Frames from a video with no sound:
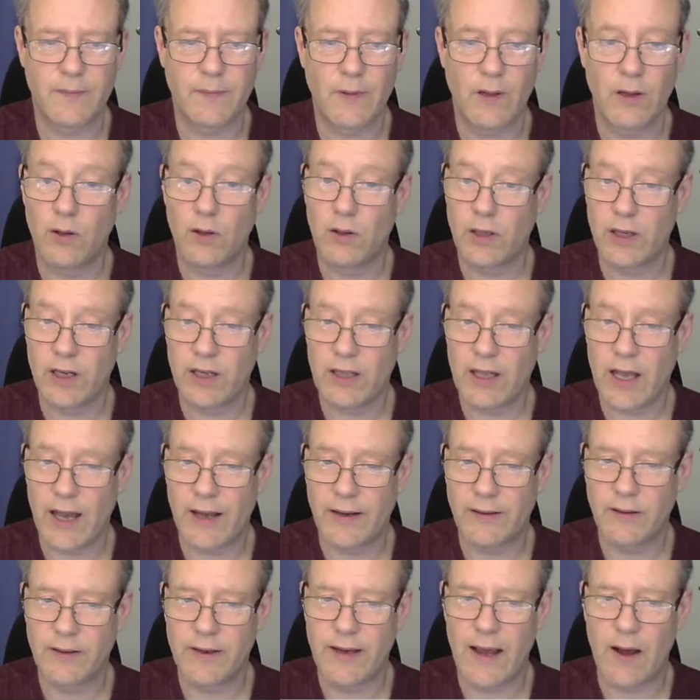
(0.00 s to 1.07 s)
Well, look at that.
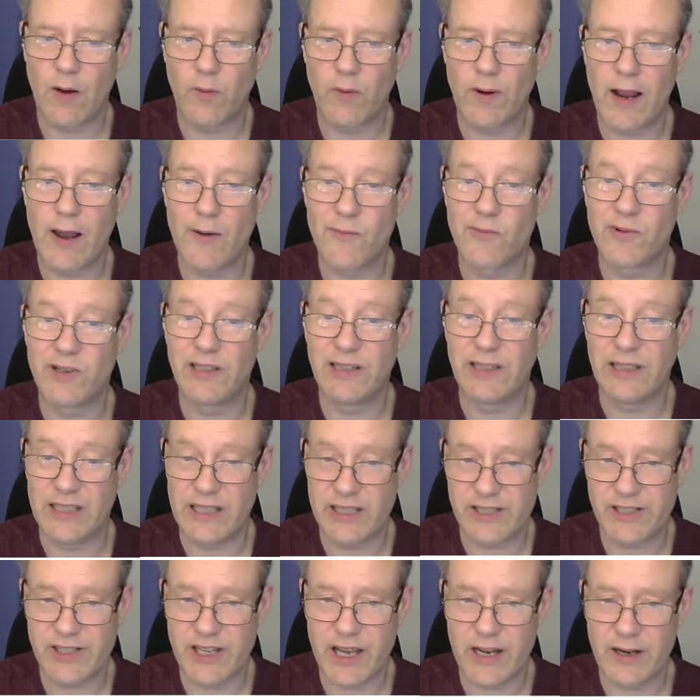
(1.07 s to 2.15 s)
Now, when I
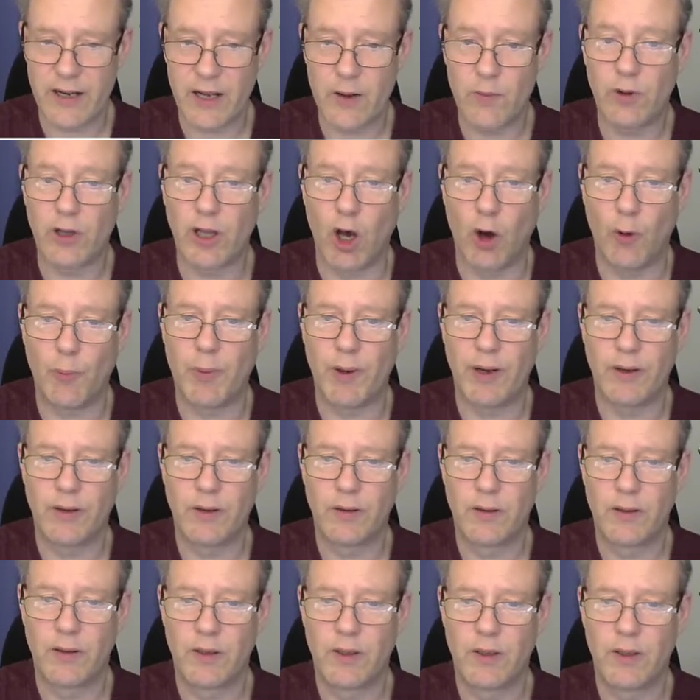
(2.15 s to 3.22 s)
release it, it will open.
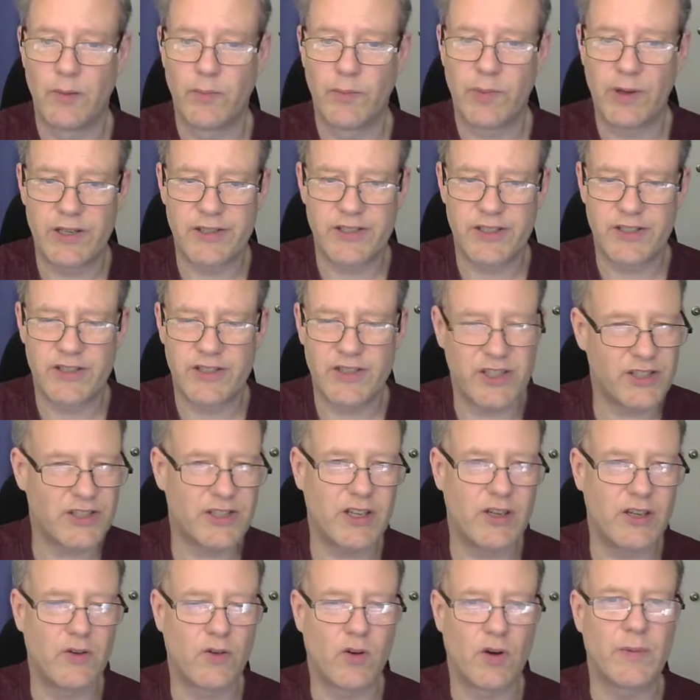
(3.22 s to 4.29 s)
because it's just
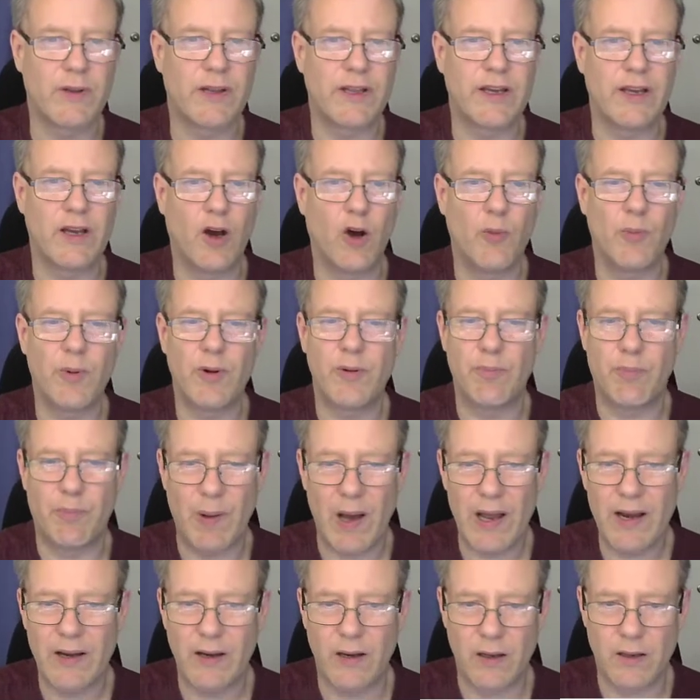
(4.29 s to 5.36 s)
a normally open
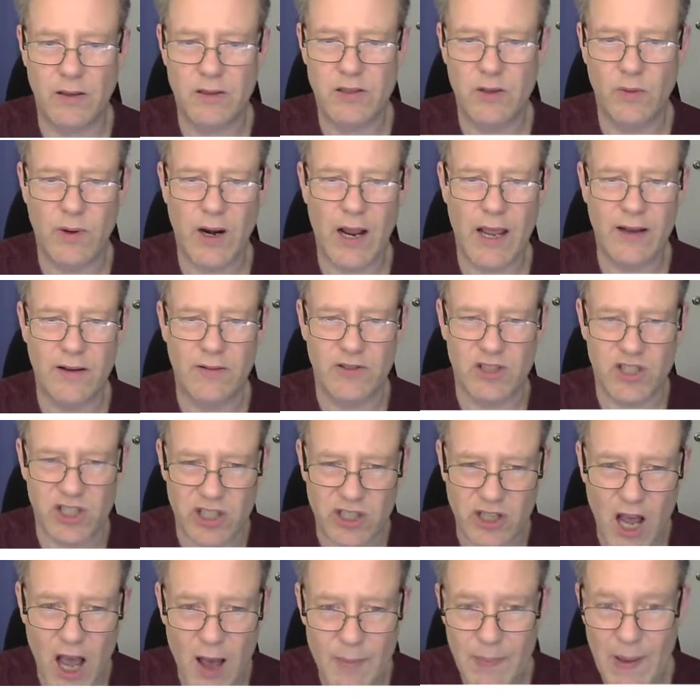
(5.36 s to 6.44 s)
button. So when I
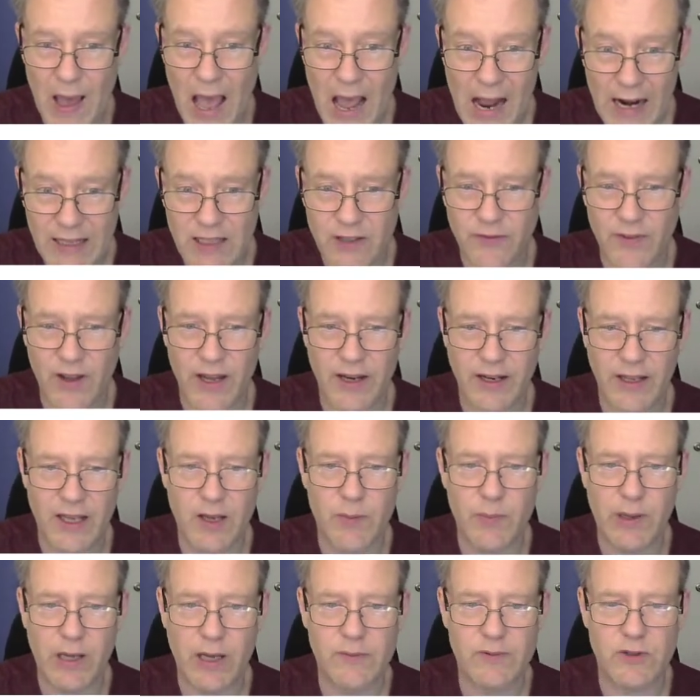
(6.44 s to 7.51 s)
stop activating it,
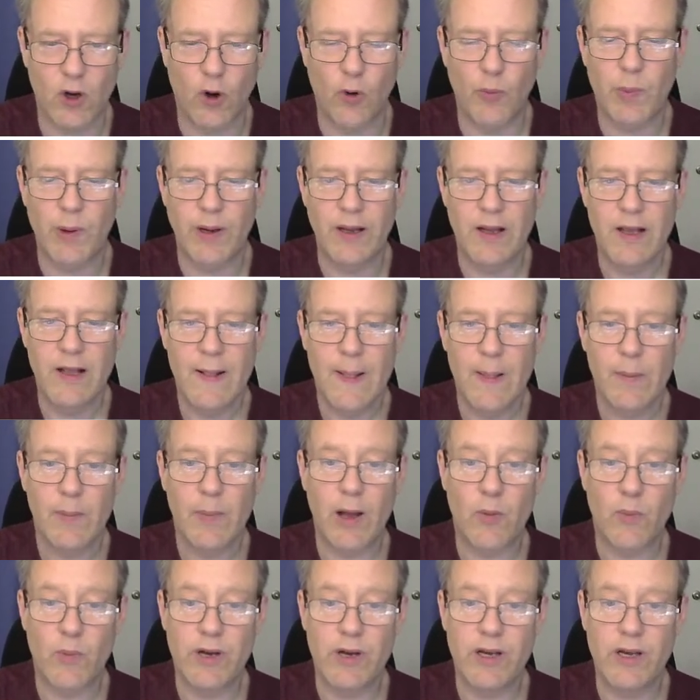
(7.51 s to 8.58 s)
it becomes open.
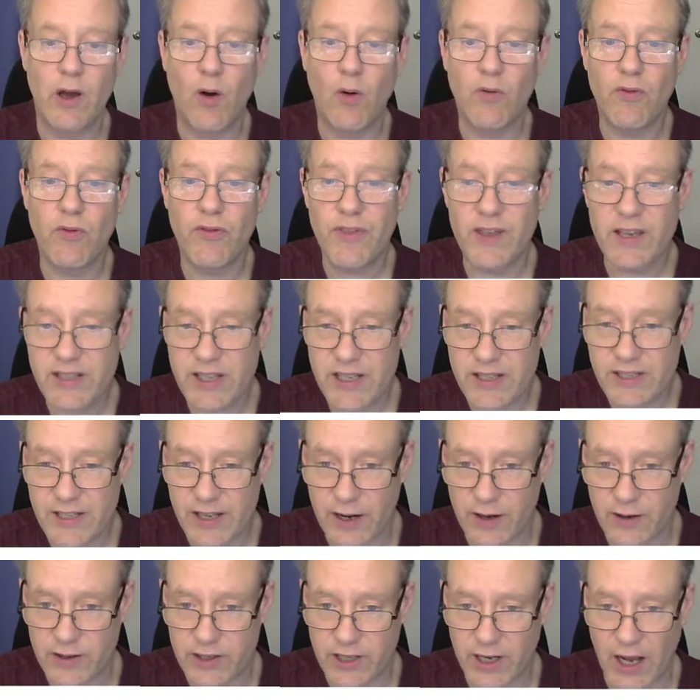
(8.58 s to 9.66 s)
But we know this is
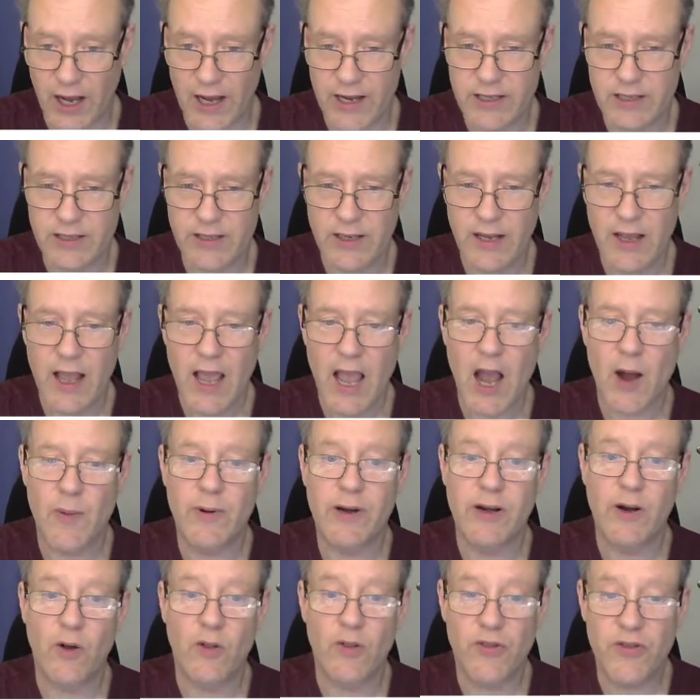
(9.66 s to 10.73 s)
energized, and we
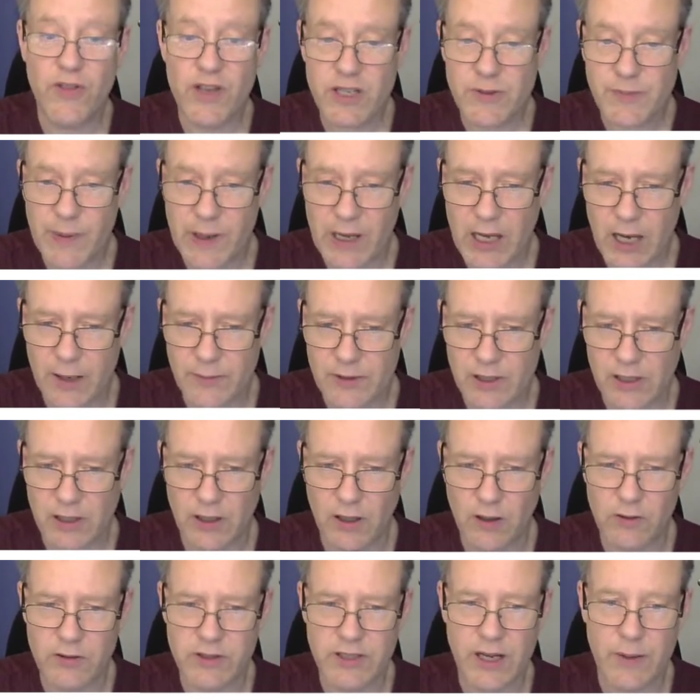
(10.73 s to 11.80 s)
know this becomes
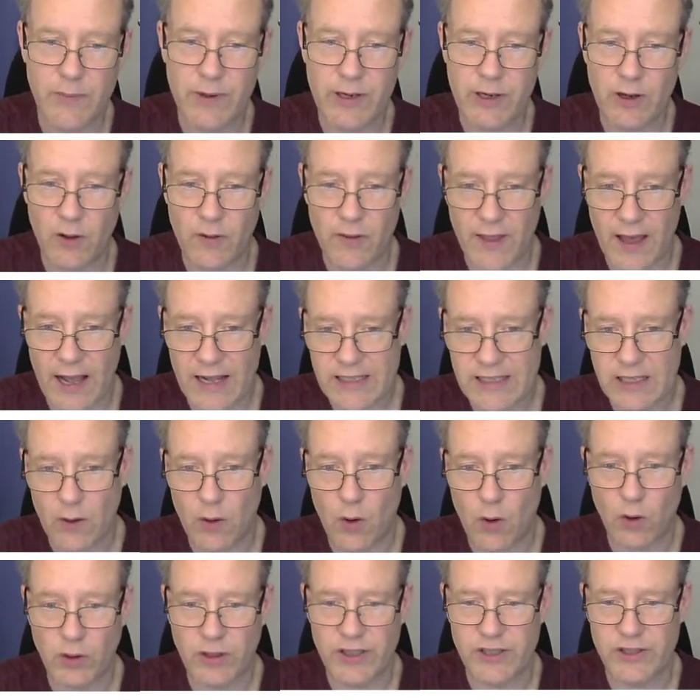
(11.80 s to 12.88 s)
closed, and we know that's how a
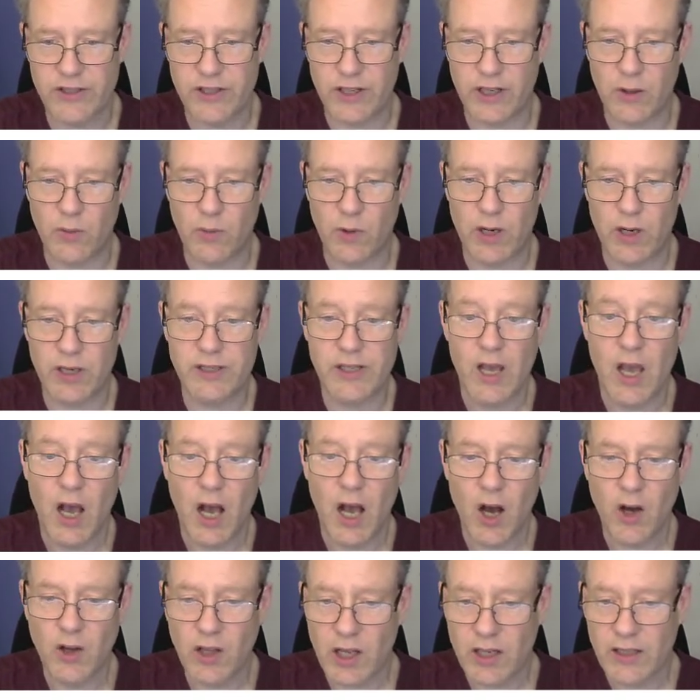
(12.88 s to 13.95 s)
holding circuit works.
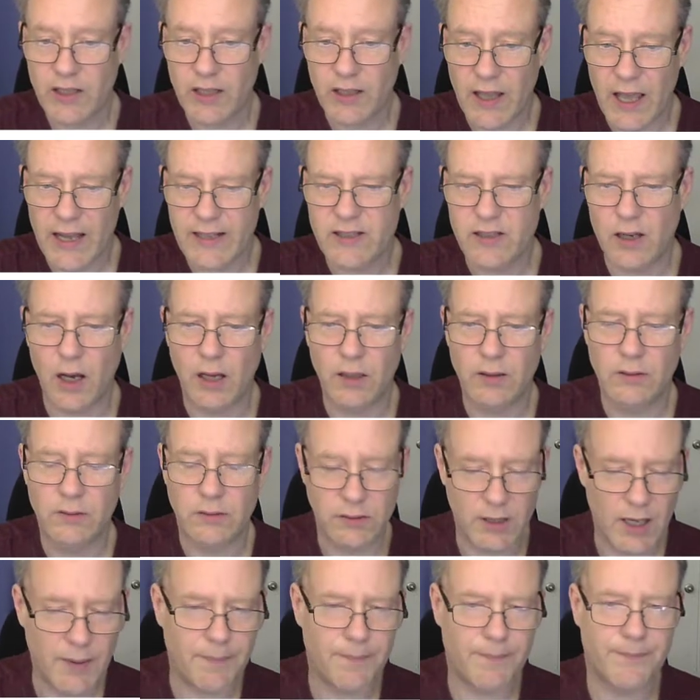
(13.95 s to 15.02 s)
Oh, look, the light's on.
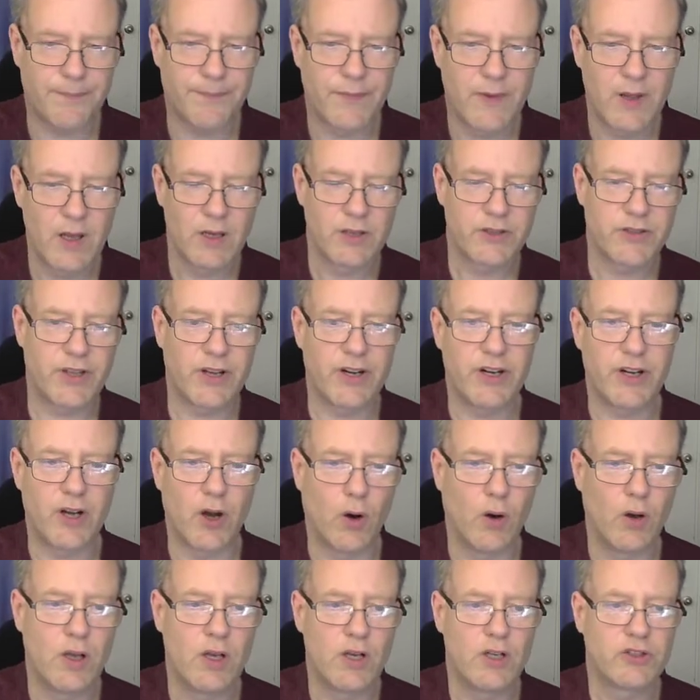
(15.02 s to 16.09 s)
Yep. So there you
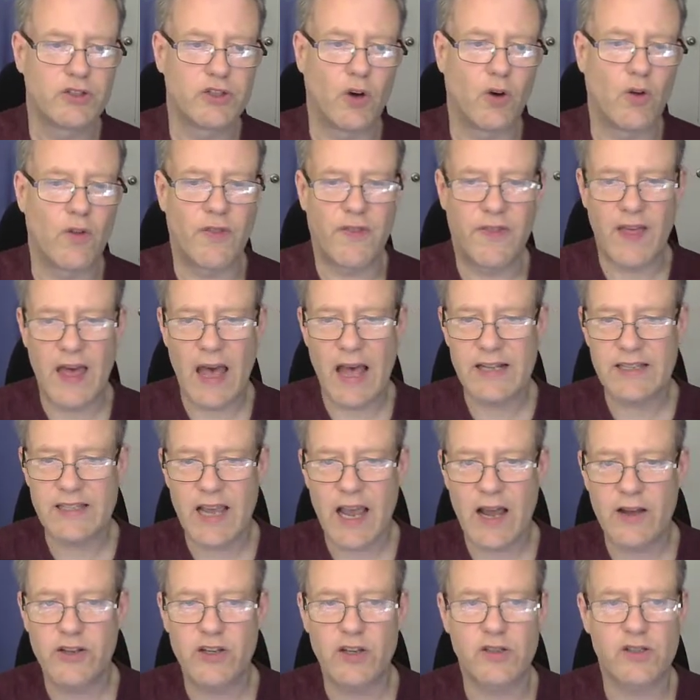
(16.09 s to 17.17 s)
go. So that's
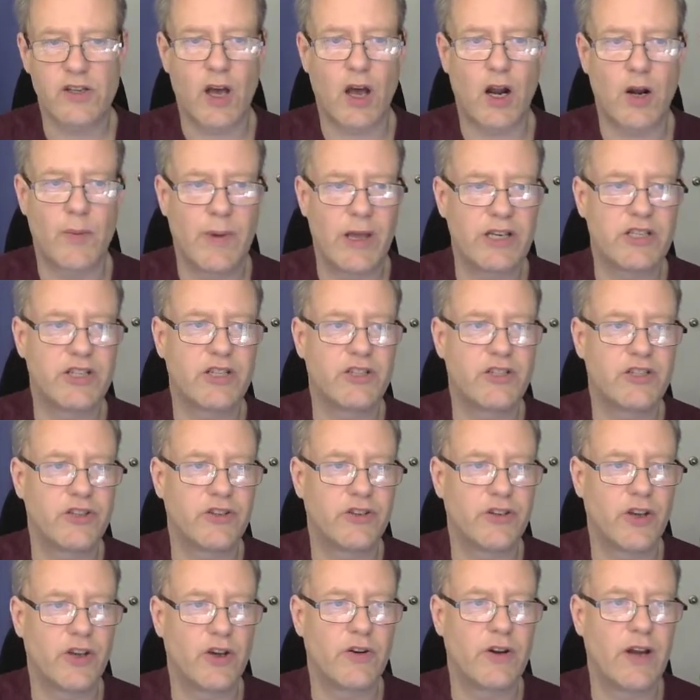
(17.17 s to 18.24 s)
how you use Automation
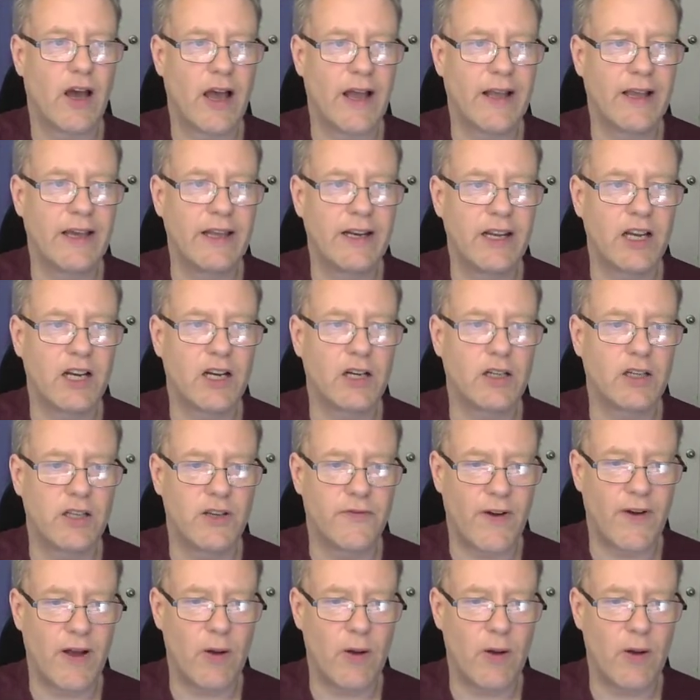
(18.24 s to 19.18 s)
Studio. Now I'm going to, if I